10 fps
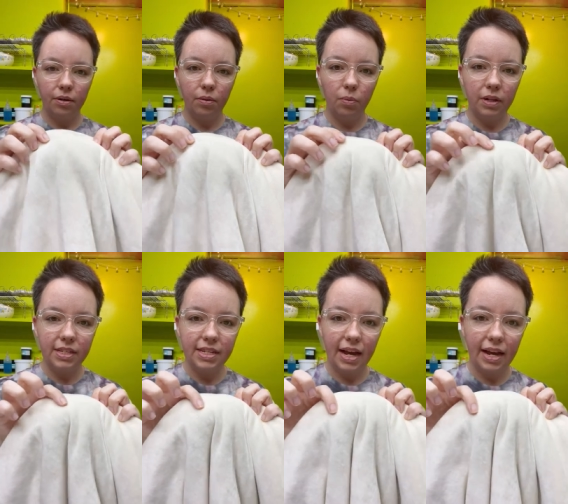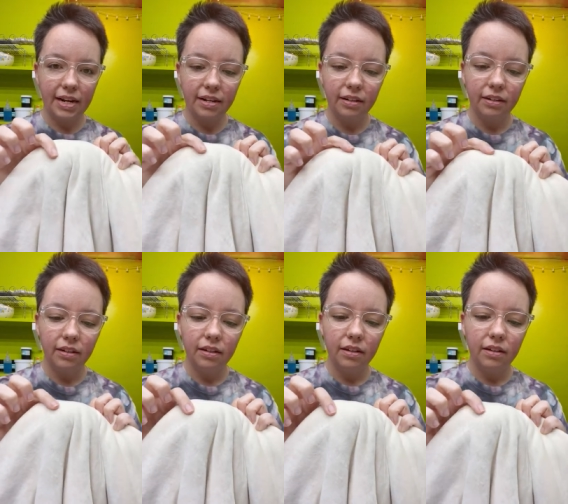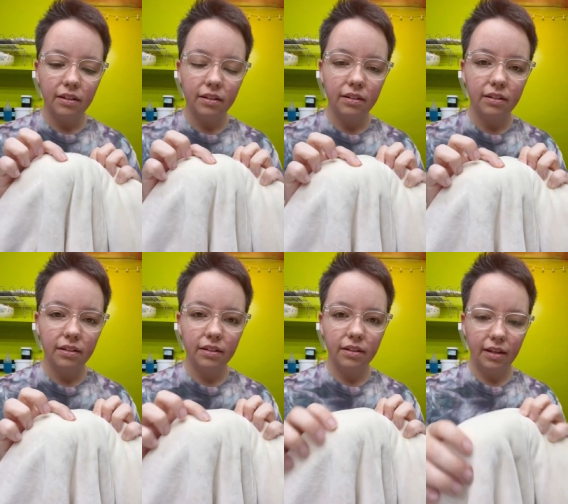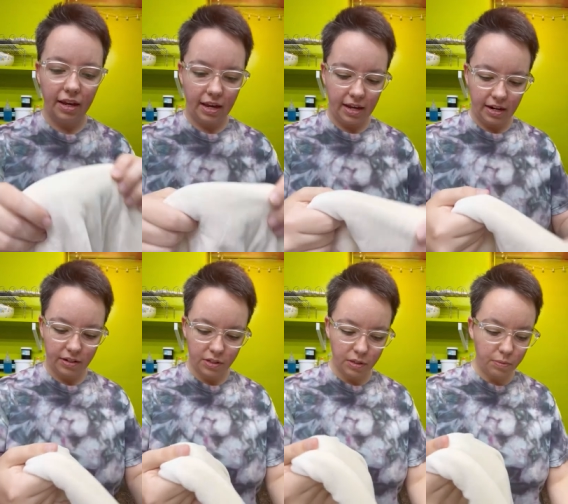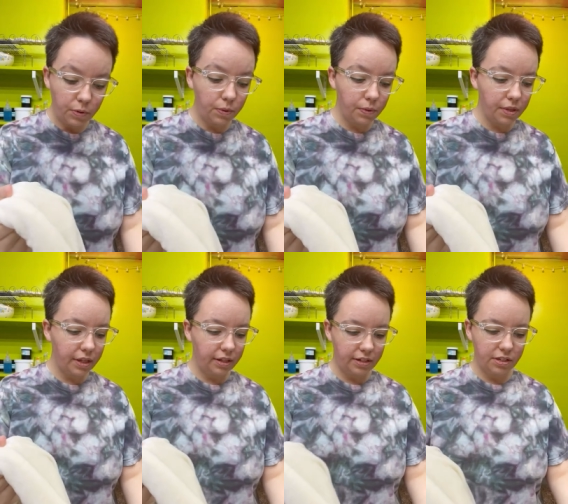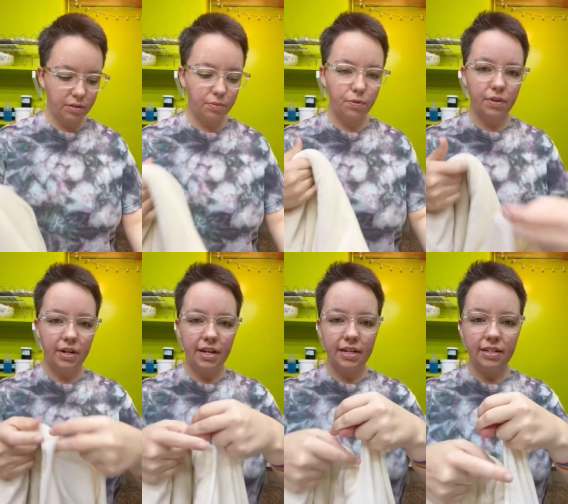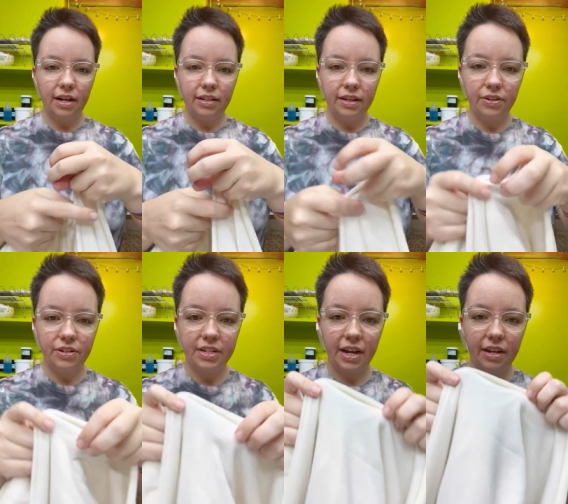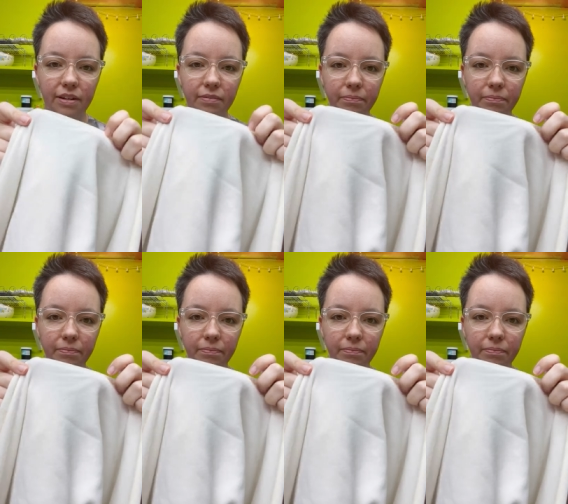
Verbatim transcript: one side and it's smooth. It's a smooth knit on the other side.